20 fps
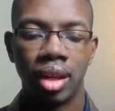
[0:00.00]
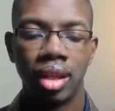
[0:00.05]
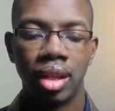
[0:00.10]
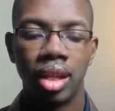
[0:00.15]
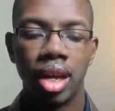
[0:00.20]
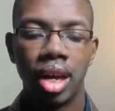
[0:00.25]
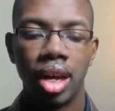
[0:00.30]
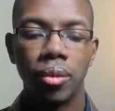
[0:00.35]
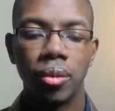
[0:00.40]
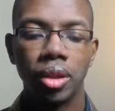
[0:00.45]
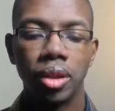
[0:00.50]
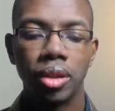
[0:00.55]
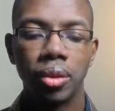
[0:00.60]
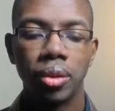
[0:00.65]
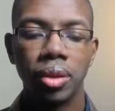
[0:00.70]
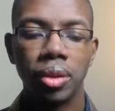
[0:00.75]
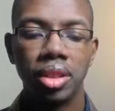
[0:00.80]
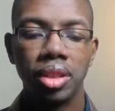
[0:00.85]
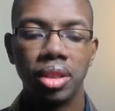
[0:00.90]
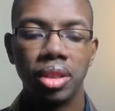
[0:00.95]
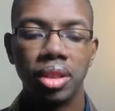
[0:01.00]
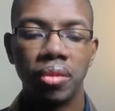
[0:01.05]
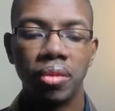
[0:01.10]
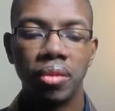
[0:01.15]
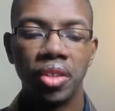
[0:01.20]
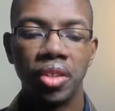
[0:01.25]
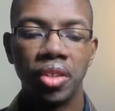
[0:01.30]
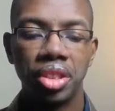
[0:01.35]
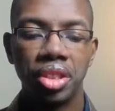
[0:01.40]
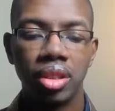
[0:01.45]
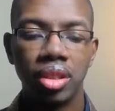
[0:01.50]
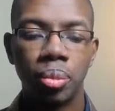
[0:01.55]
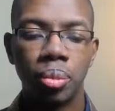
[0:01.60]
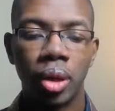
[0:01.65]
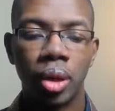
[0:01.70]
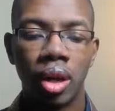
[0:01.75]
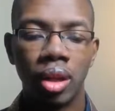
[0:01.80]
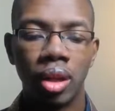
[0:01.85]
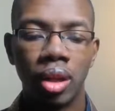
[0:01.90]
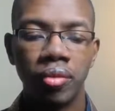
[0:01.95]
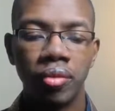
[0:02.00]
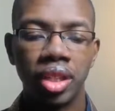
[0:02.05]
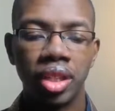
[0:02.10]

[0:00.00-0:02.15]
Now we're going to envision a ball of